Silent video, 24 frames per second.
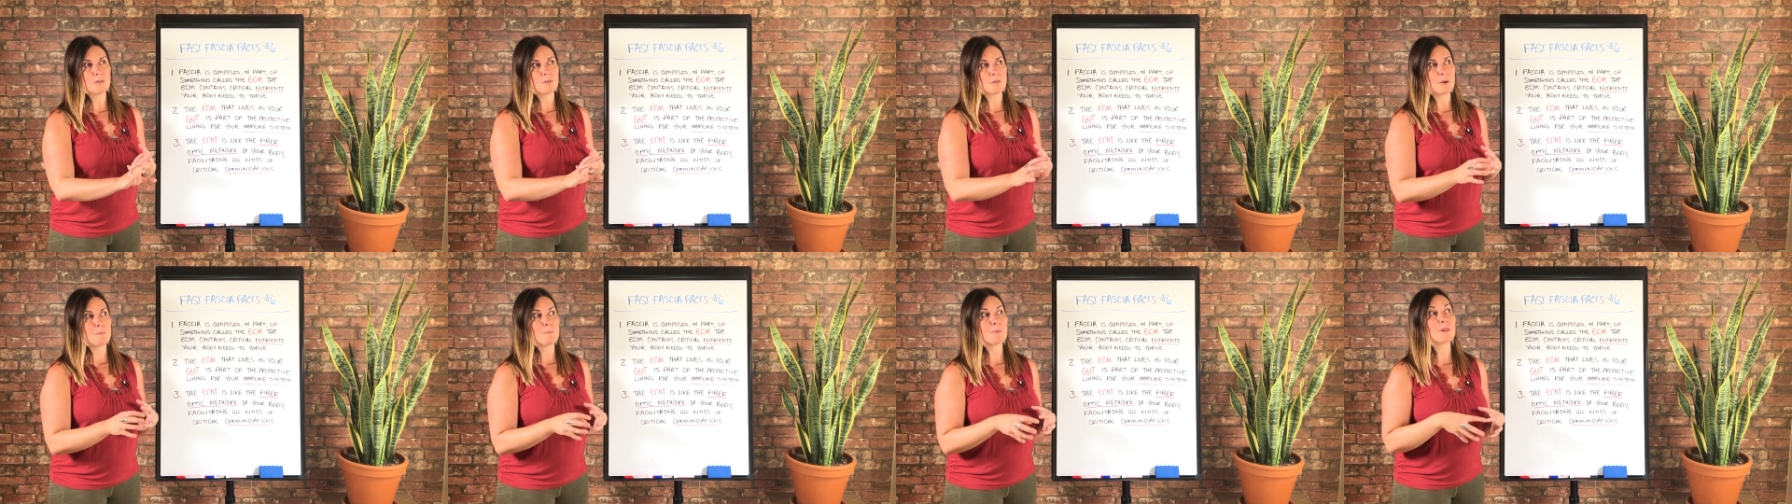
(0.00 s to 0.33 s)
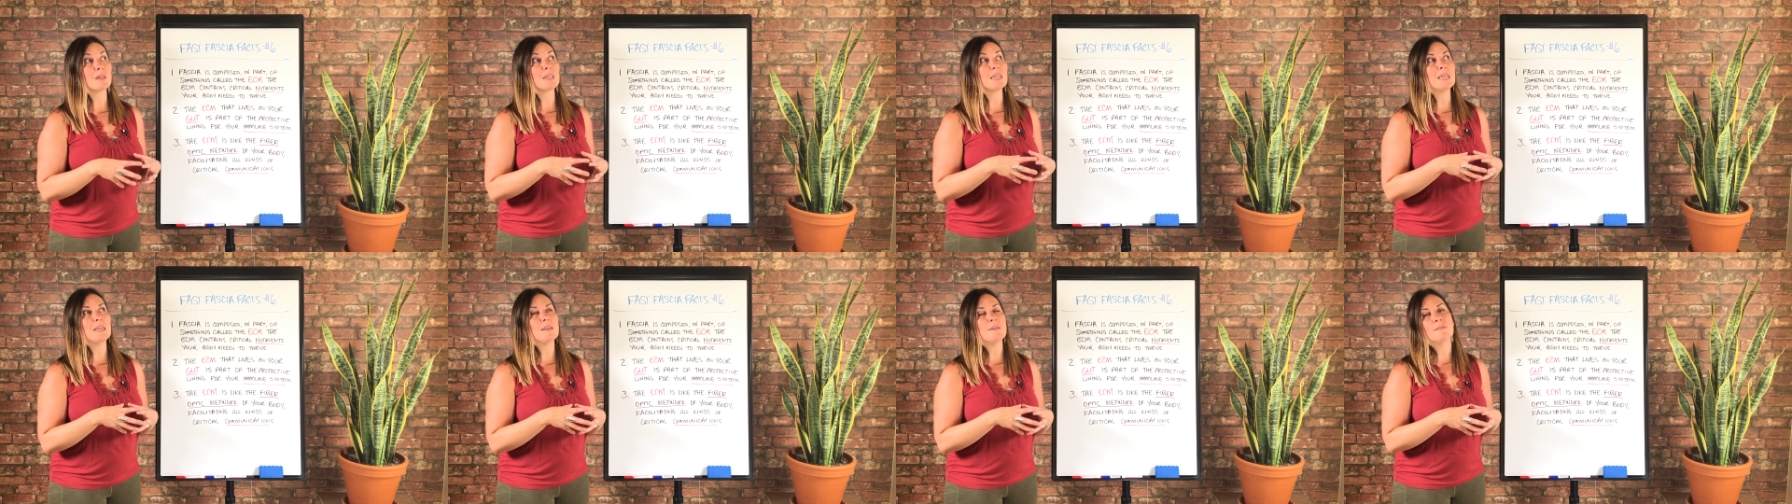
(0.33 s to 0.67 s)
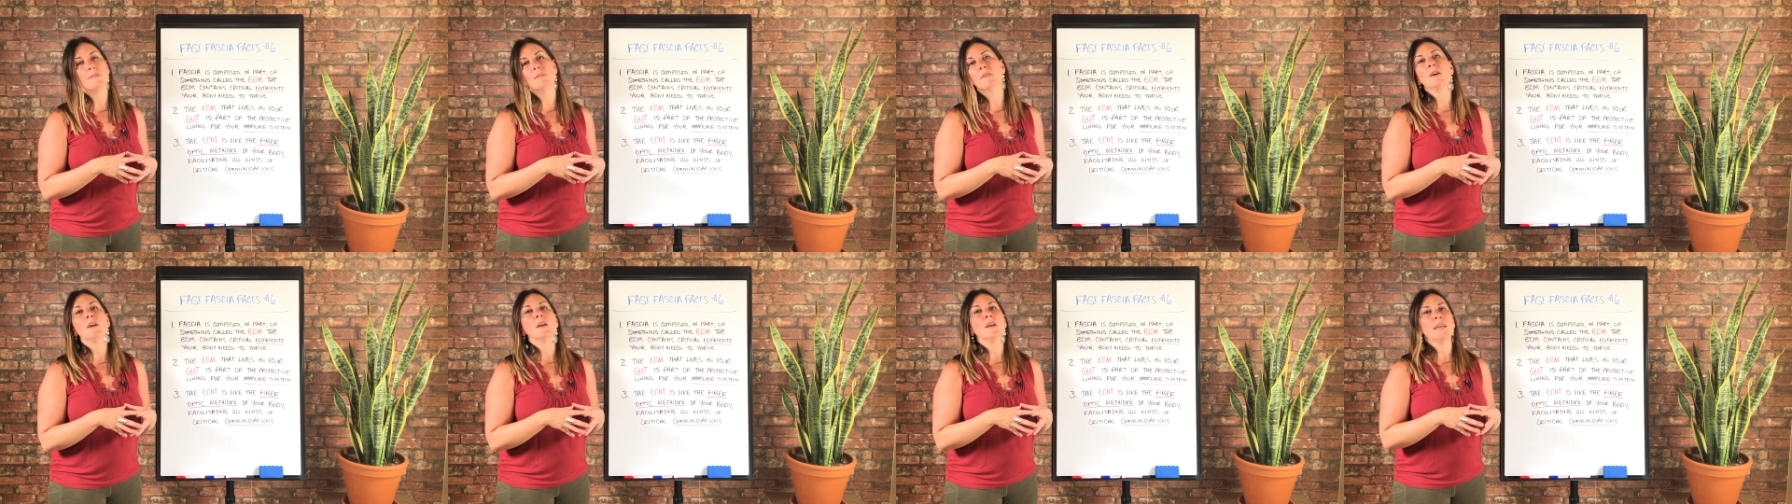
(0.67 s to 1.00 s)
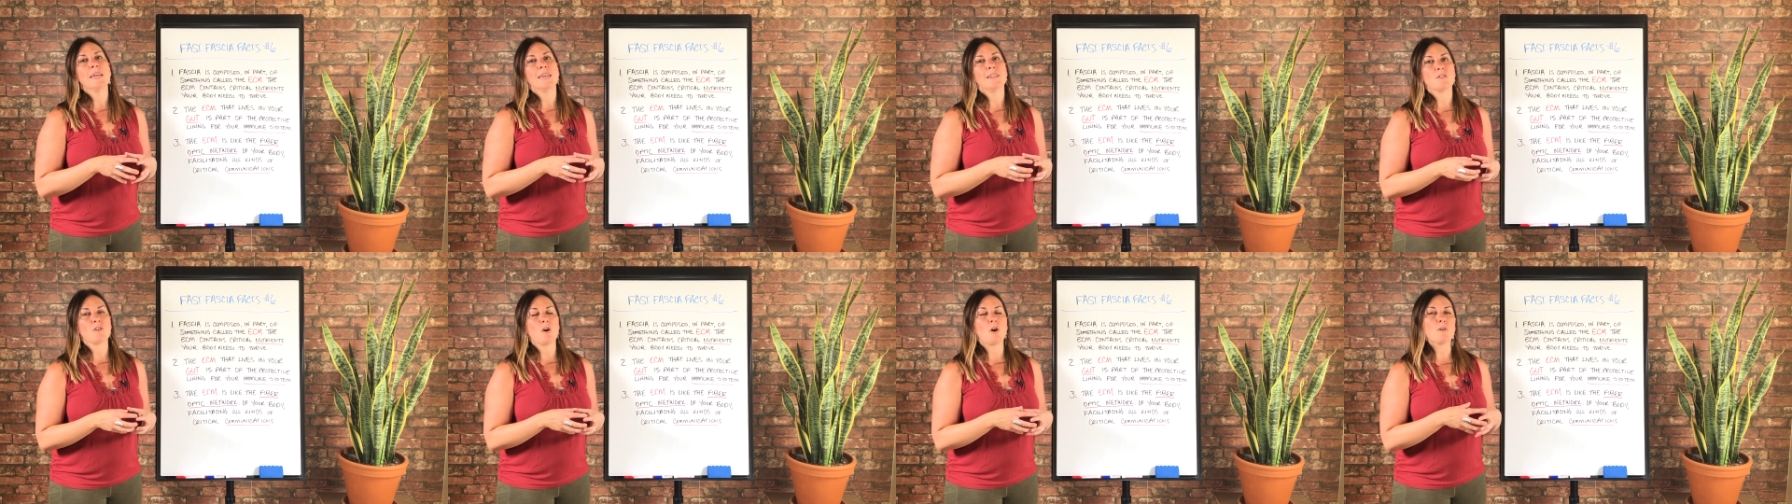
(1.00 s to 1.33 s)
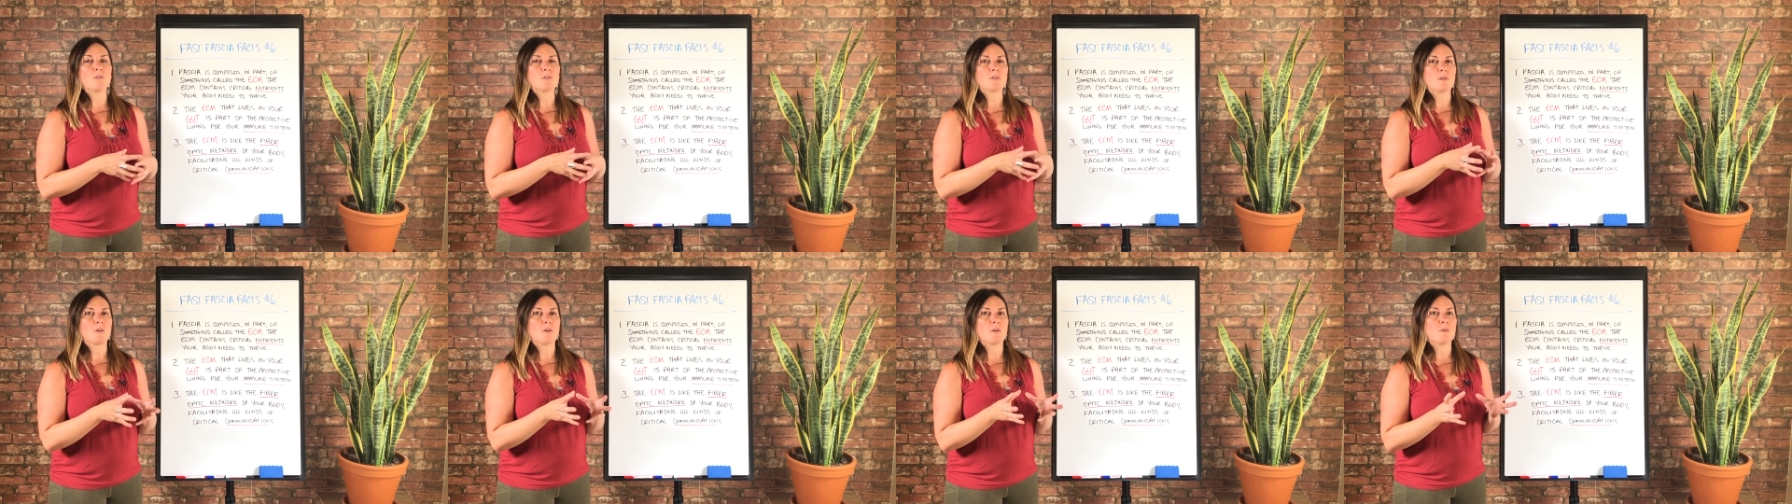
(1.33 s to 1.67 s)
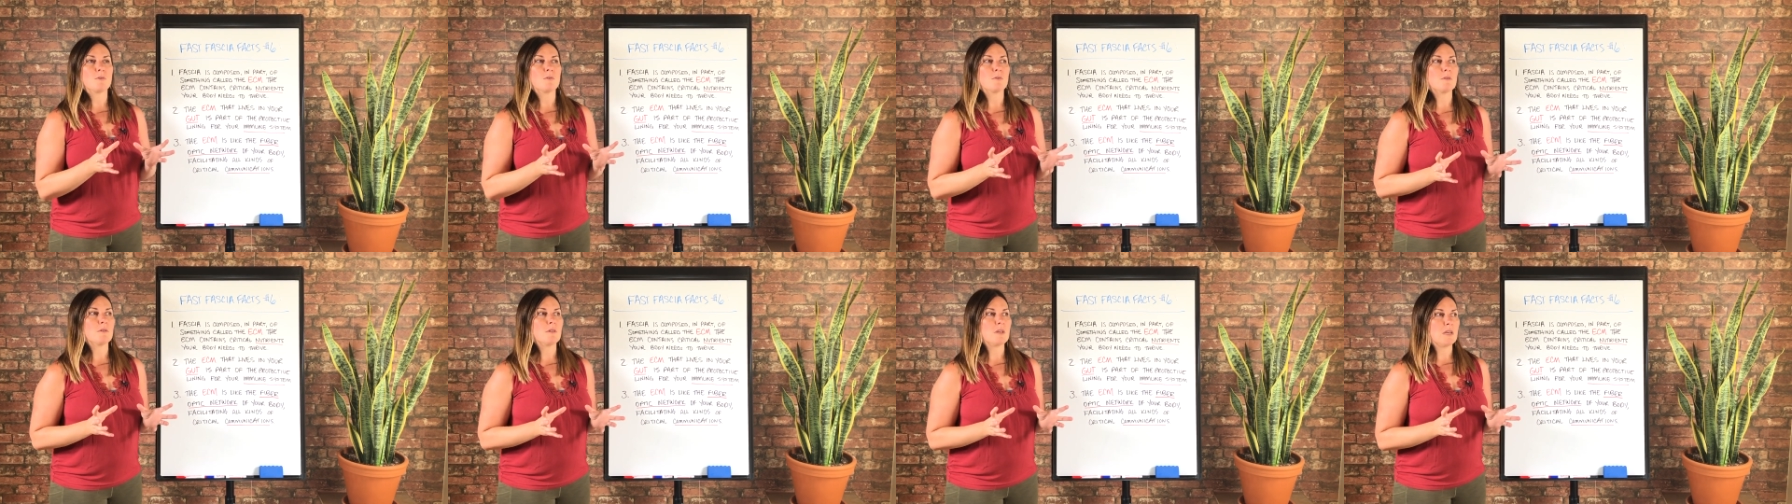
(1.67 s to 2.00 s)
So I believe it's
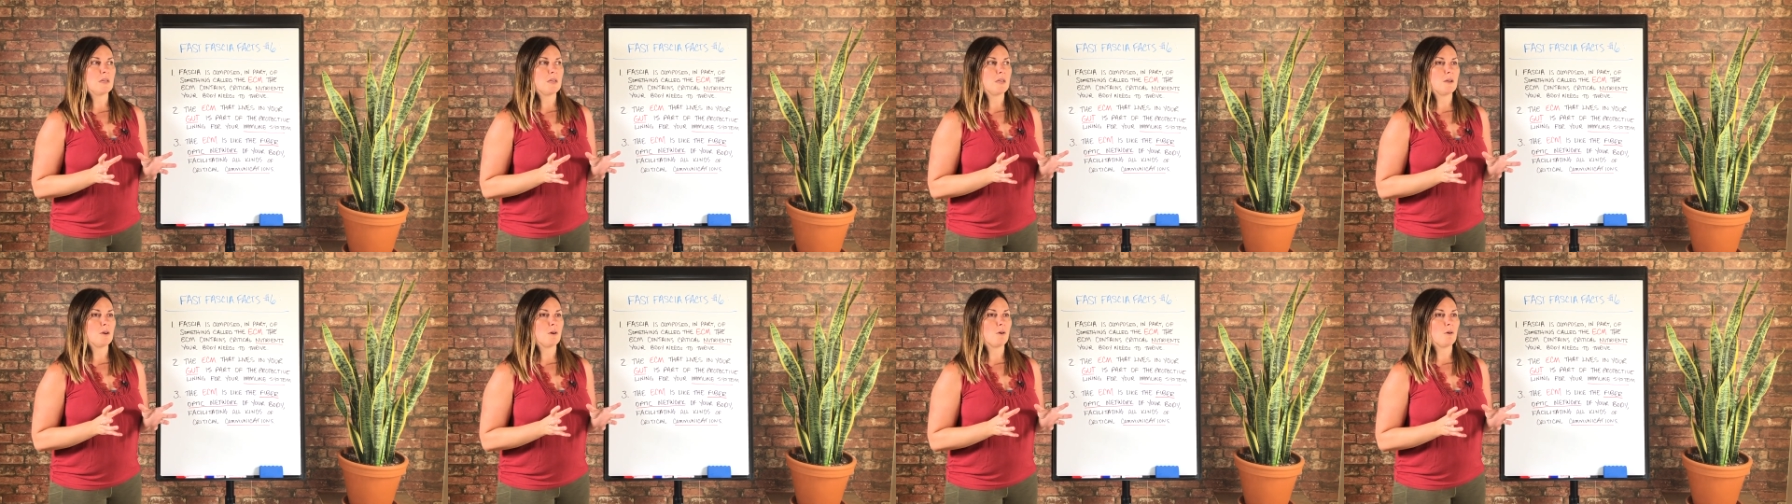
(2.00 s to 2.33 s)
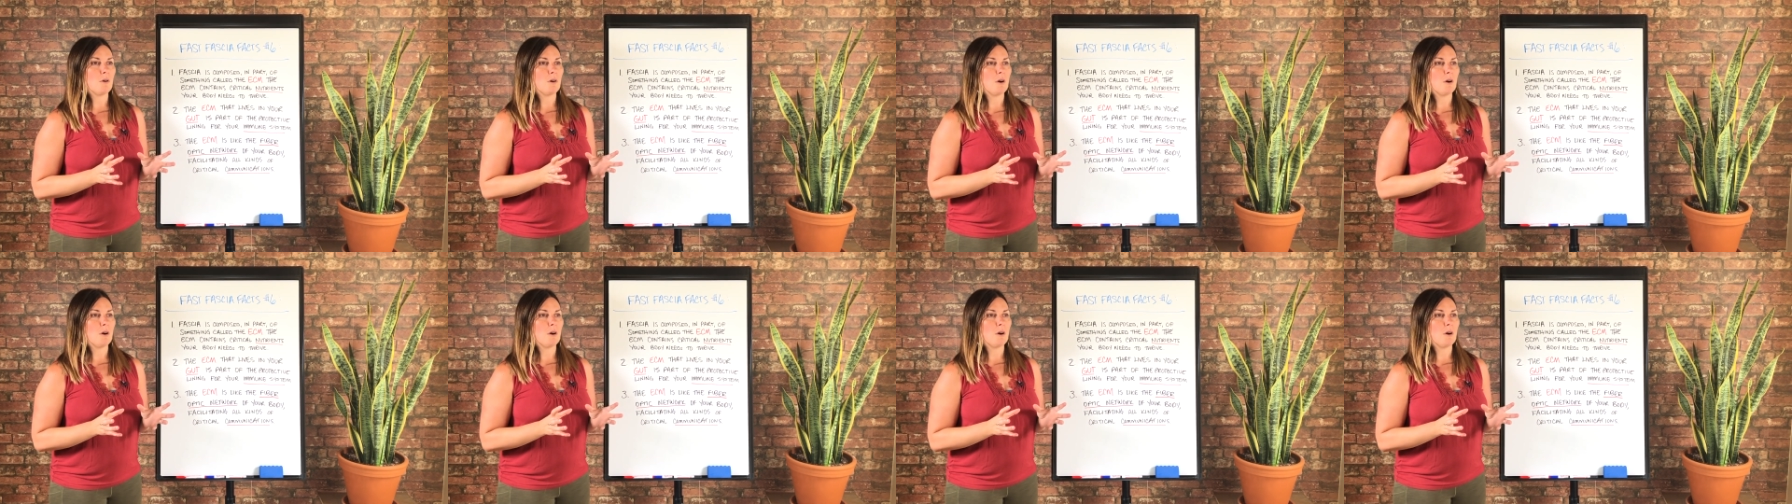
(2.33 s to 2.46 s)
also the,